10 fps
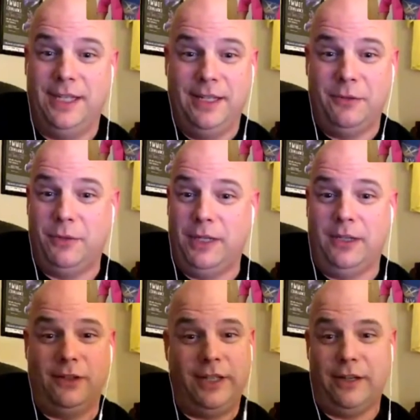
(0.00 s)

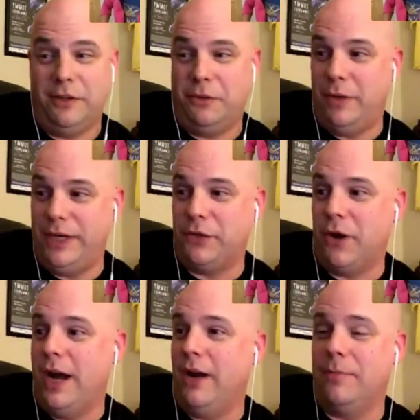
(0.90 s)
Well, we
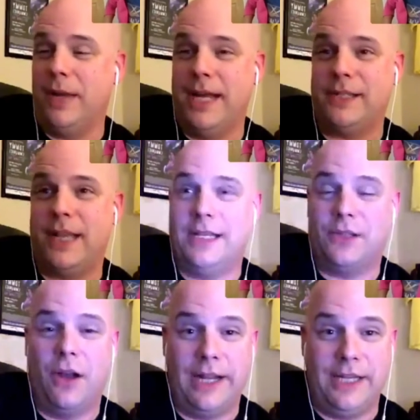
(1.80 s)
try our best as
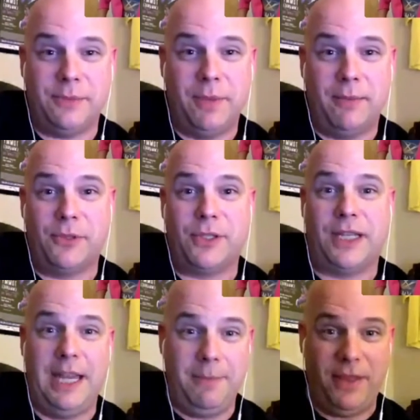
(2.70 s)
audience members to
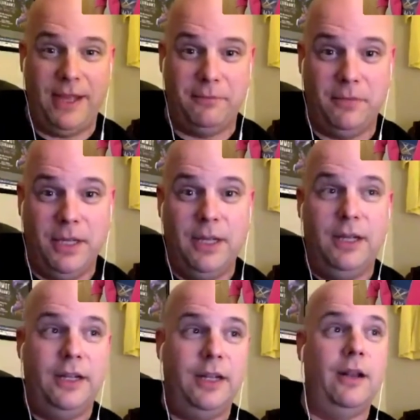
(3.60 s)
keep them,
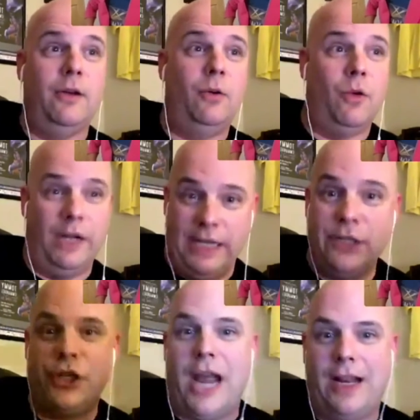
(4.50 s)
in
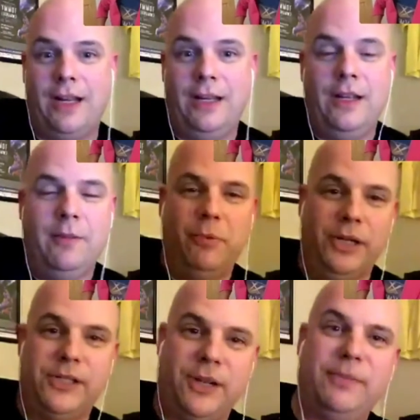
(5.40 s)
check. But
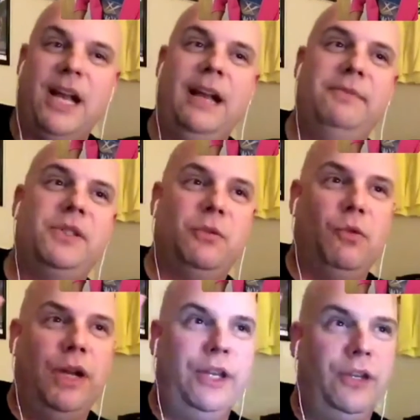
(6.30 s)
sometimes
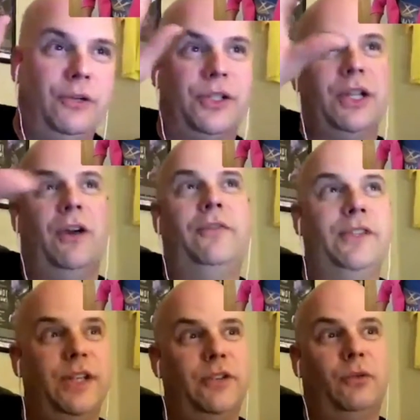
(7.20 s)
when yourself is
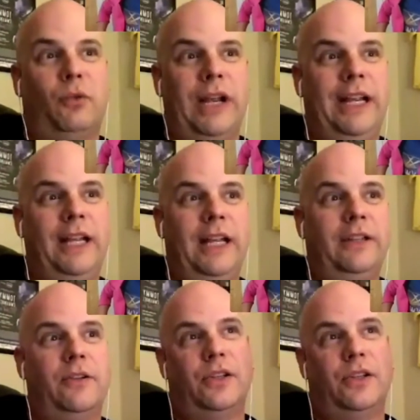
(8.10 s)
in the ring and there's this